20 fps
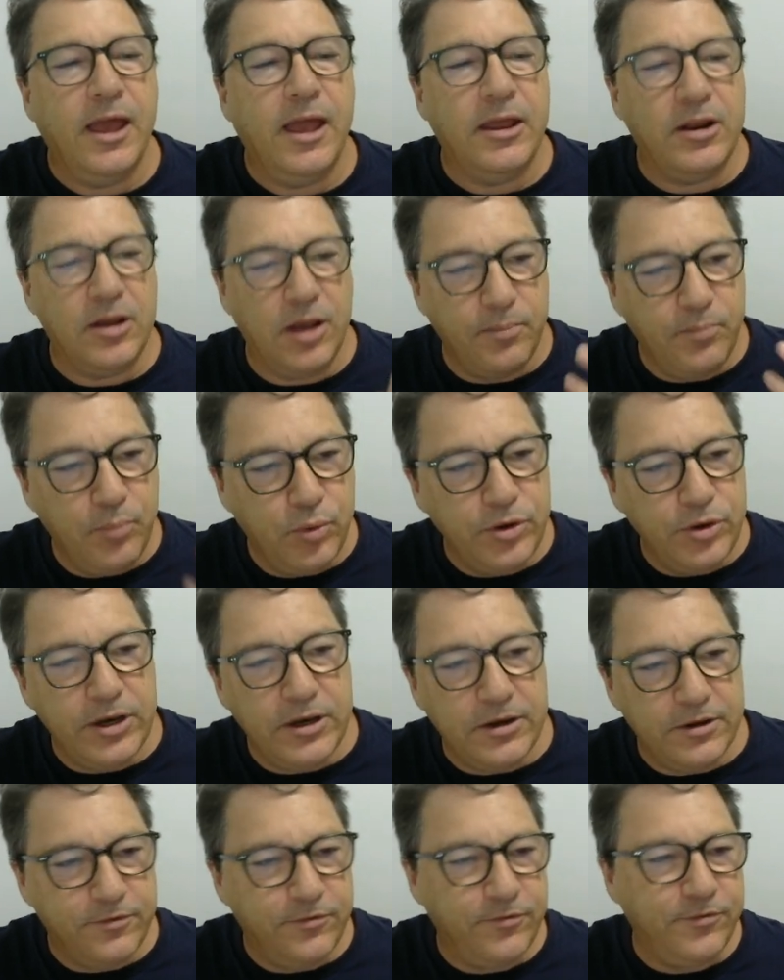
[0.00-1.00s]
and I put
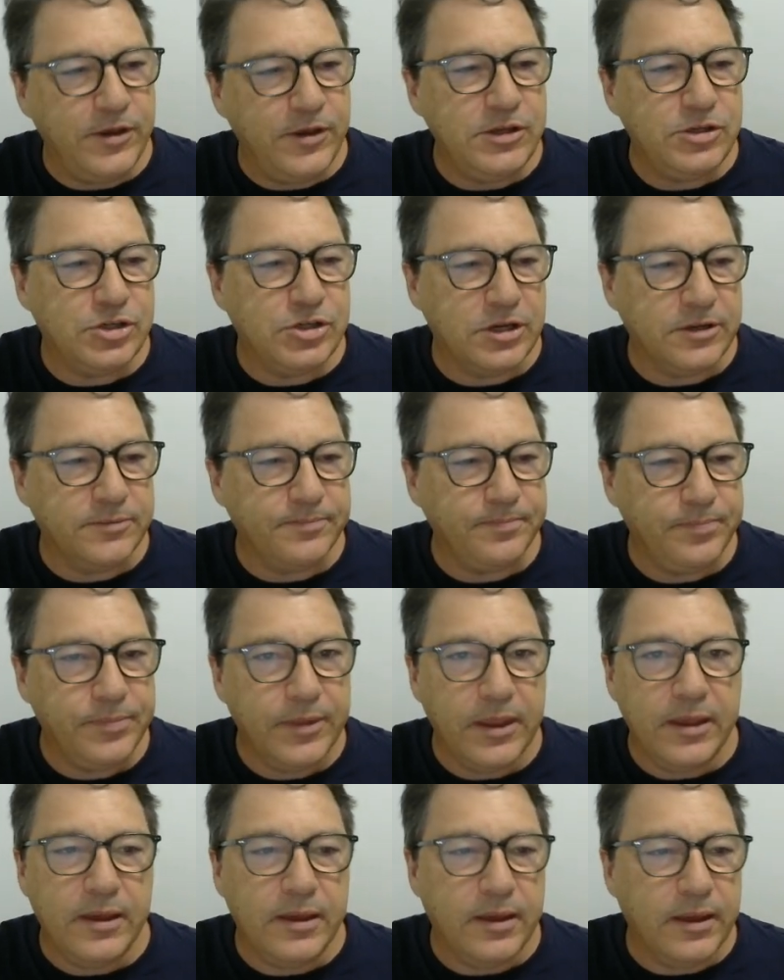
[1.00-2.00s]
in a feature
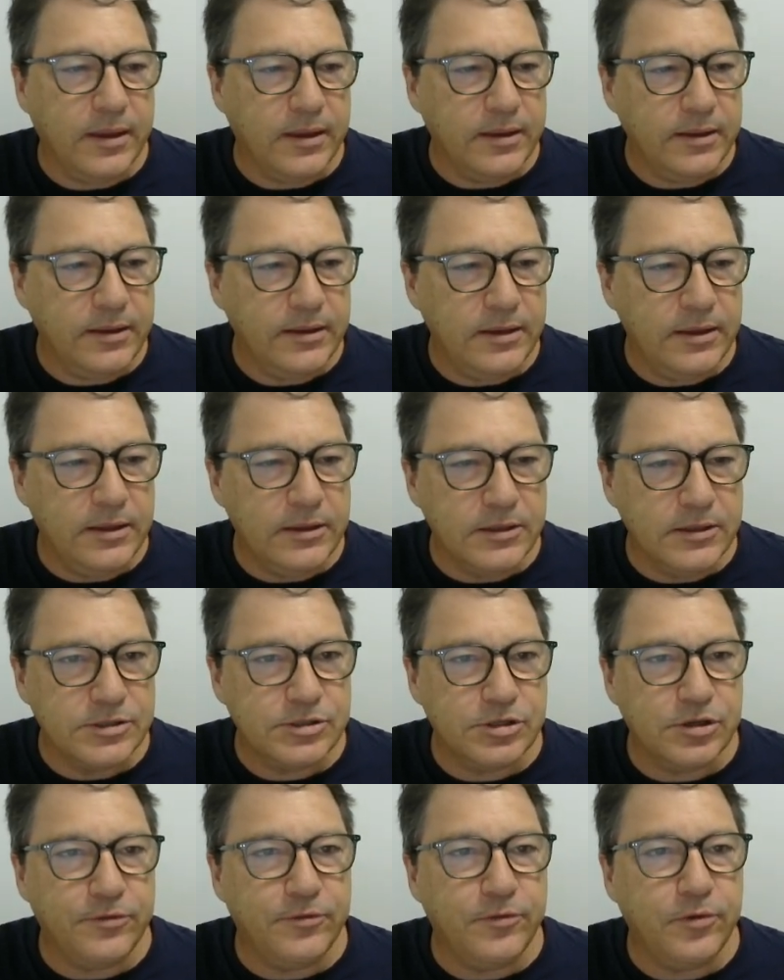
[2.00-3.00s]
in the
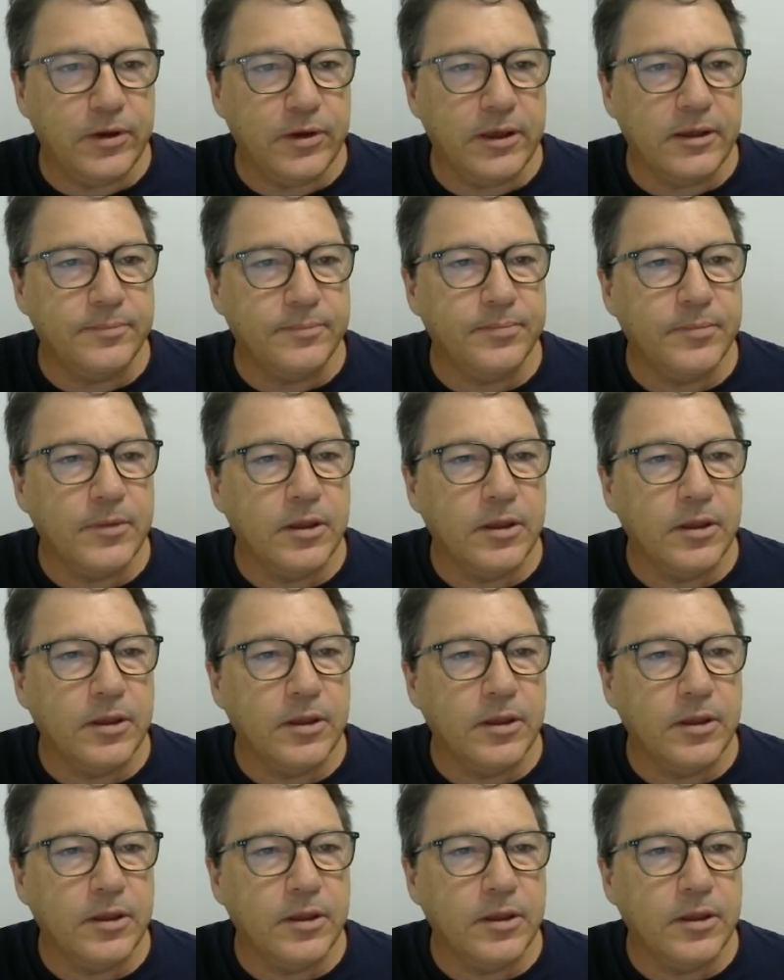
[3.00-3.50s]
software